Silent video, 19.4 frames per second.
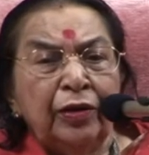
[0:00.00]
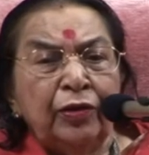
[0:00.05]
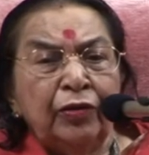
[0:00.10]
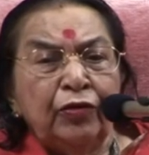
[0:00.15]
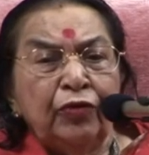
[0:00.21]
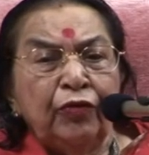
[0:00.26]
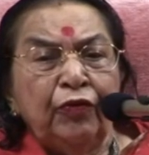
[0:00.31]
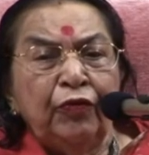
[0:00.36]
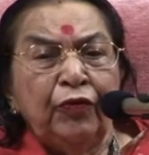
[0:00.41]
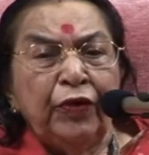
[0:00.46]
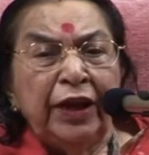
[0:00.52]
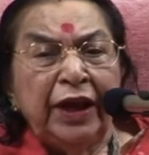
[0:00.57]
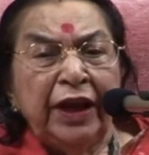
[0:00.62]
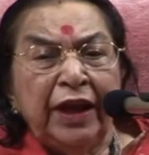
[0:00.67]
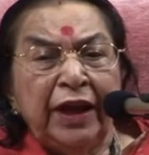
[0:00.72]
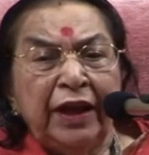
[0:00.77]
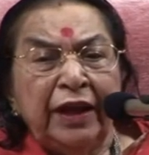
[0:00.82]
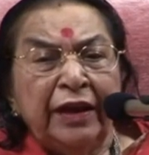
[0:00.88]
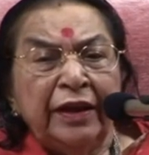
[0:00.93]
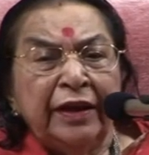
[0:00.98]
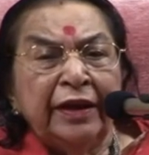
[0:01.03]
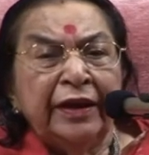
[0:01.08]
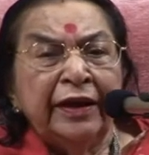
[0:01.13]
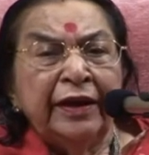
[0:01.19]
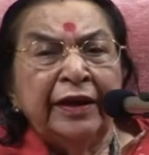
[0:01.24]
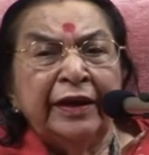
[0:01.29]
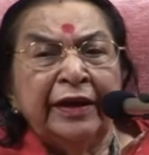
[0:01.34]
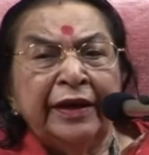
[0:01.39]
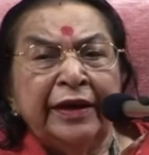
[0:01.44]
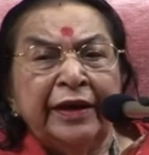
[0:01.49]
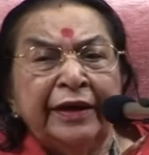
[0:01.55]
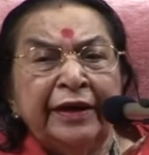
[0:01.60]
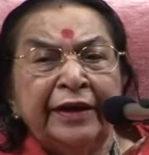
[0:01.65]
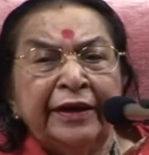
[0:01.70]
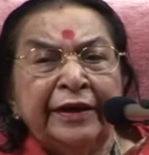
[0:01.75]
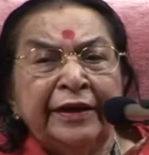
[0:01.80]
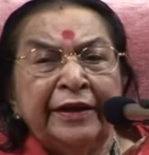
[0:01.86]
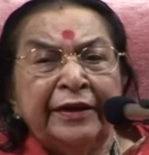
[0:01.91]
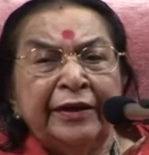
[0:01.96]
to feel
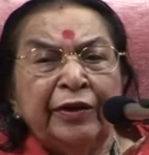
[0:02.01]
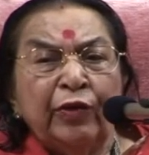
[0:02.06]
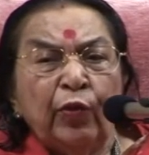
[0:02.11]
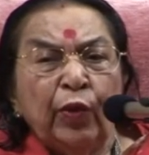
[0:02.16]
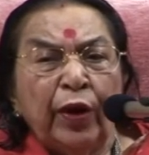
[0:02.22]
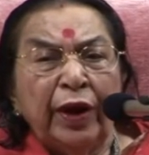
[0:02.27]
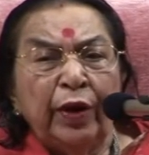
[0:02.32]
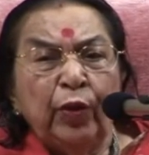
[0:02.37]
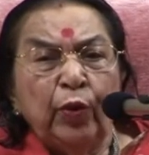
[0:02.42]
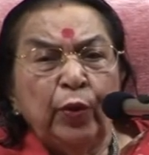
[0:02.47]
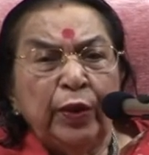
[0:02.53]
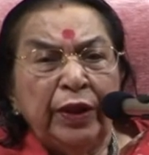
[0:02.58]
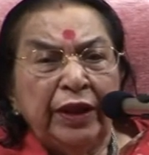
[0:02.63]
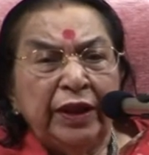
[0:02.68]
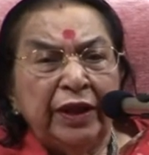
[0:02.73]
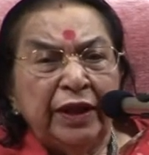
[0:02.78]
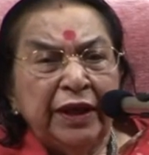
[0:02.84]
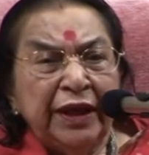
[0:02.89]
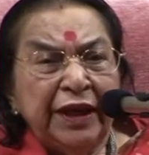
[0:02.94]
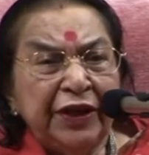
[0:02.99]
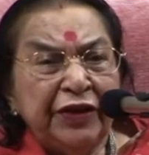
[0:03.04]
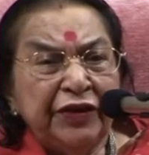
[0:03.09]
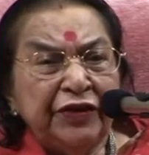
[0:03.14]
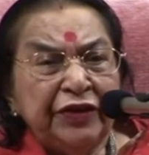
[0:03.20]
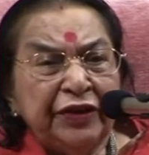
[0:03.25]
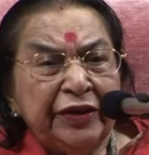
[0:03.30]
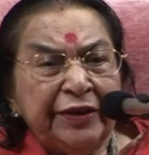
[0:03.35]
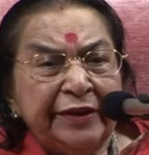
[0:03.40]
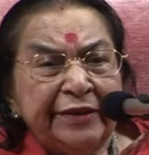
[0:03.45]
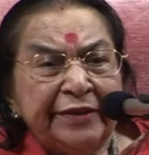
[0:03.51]
one with the nature.